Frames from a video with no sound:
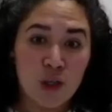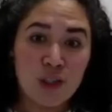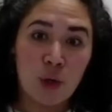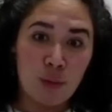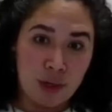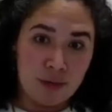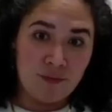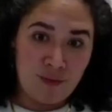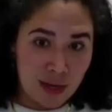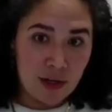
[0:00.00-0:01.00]
which was
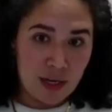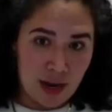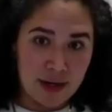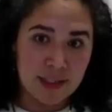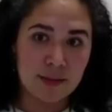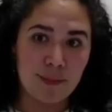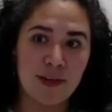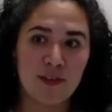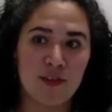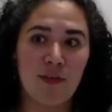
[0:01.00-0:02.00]
also very nice
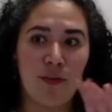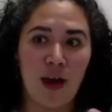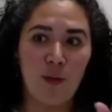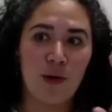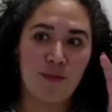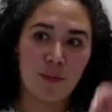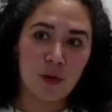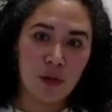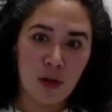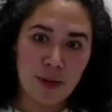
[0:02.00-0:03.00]
because if I went
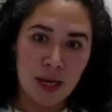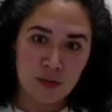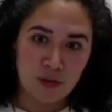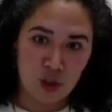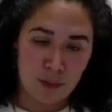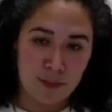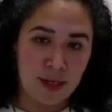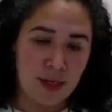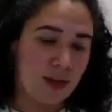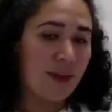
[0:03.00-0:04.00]
from Colombia to
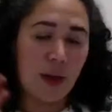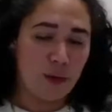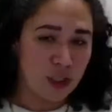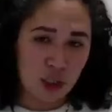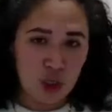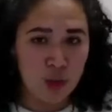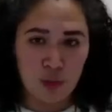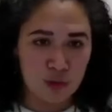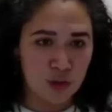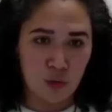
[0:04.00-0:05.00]
Germany, and that was a
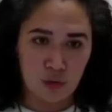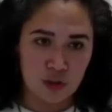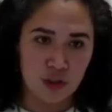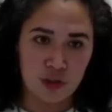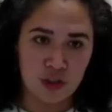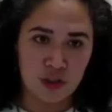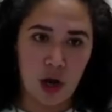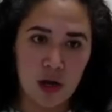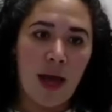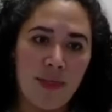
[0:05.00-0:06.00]
huge culture
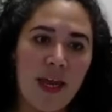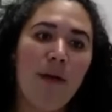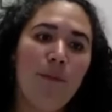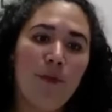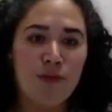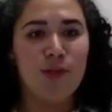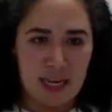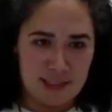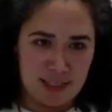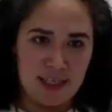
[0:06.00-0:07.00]
shock. And then I moved to
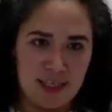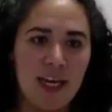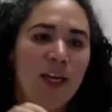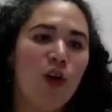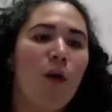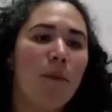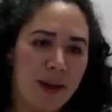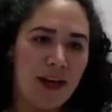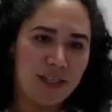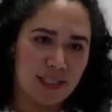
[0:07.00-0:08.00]
Texas. And in
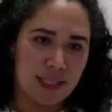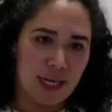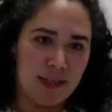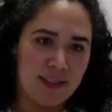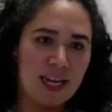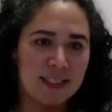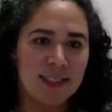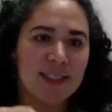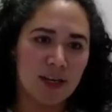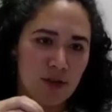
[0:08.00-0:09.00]
comparison,
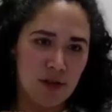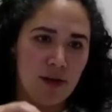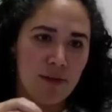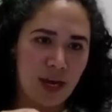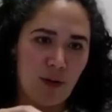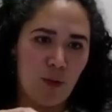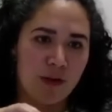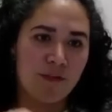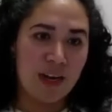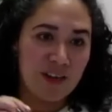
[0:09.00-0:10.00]
Texas and Colombia
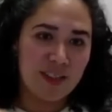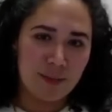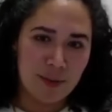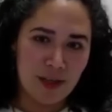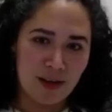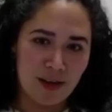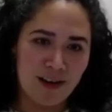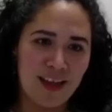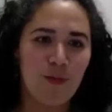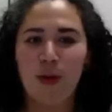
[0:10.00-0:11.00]
were very similar.
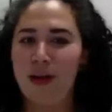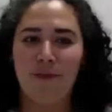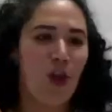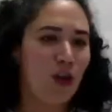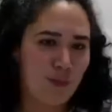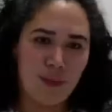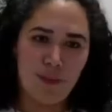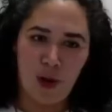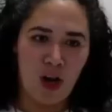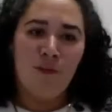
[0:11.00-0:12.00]
Like we have a lot of
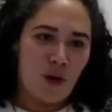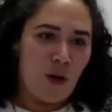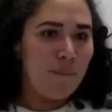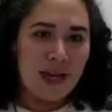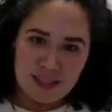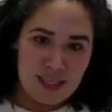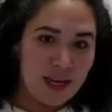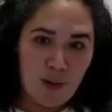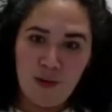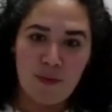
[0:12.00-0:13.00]
people from
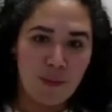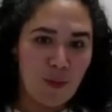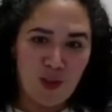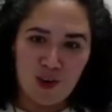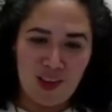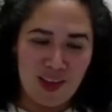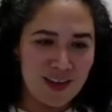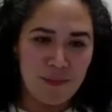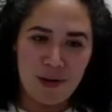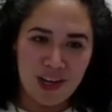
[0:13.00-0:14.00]
Mexico and from other
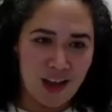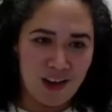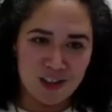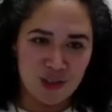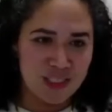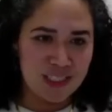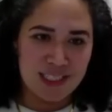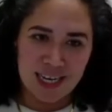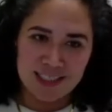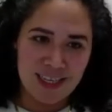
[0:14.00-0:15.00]
Latin American countries in
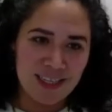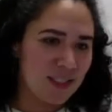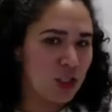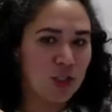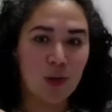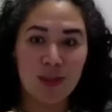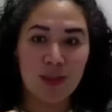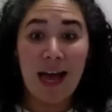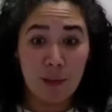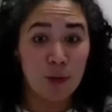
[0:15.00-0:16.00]
Texas. So
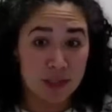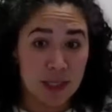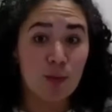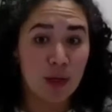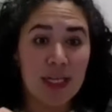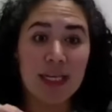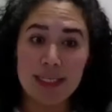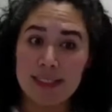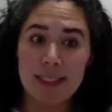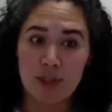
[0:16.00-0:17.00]
that was a really
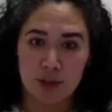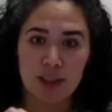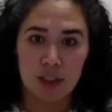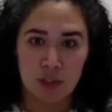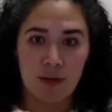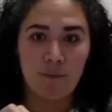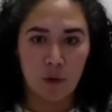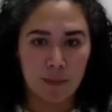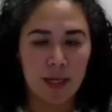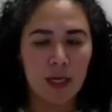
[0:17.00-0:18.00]
easy transition
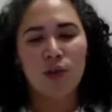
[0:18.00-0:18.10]
for me.